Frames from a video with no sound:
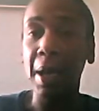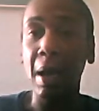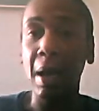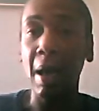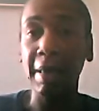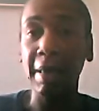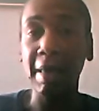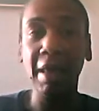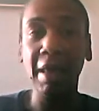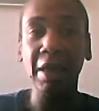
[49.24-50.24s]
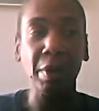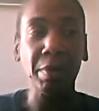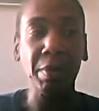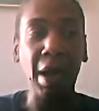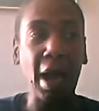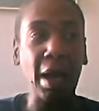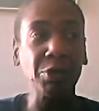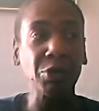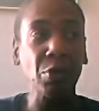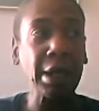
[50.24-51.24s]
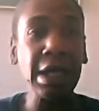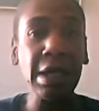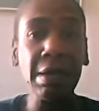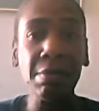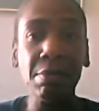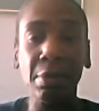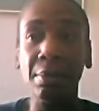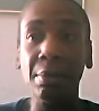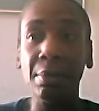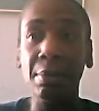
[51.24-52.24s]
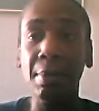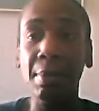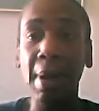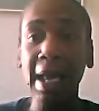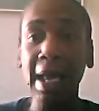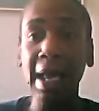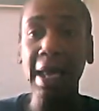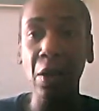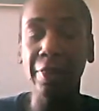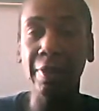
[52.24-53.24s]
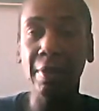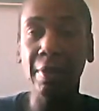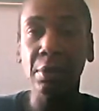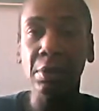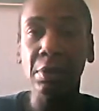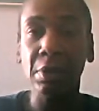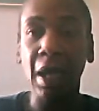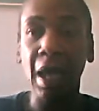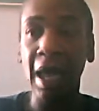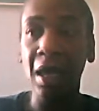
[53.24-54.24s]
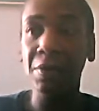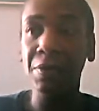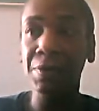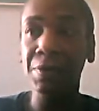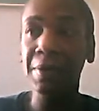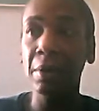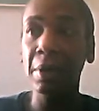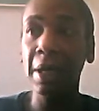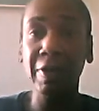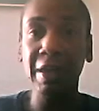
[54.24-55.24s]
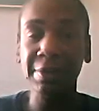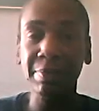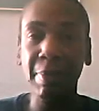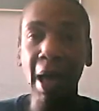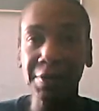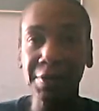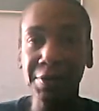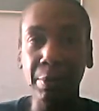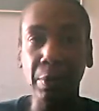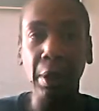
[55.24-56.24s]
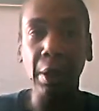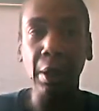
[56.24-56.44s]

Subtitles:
I can't, I'm trying to keep my health as healthy as possible.